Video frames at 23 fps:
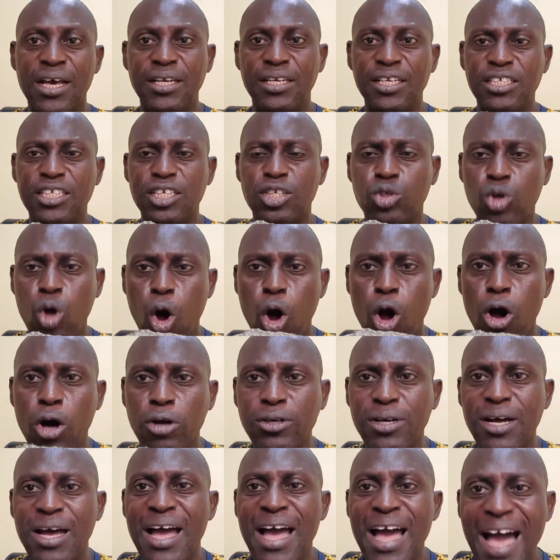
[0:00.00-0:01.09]
This is
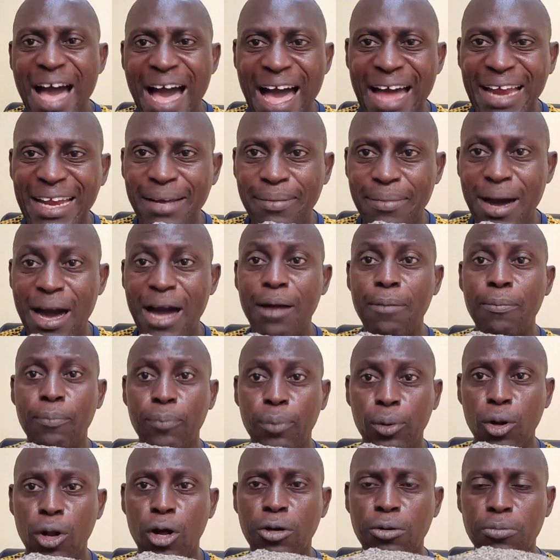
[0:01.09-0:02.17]
called animal
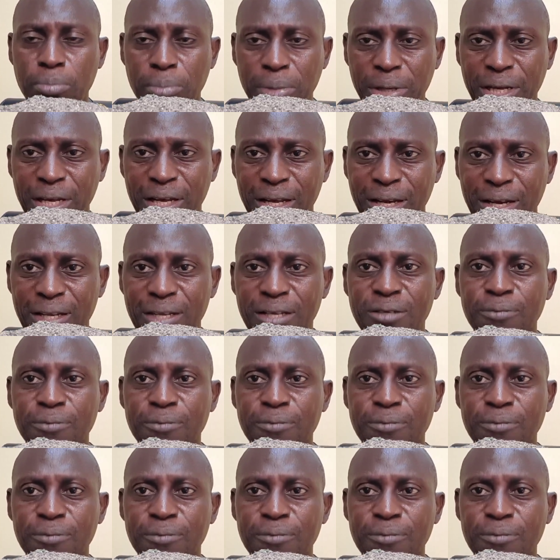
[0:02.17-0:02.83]
blood meal.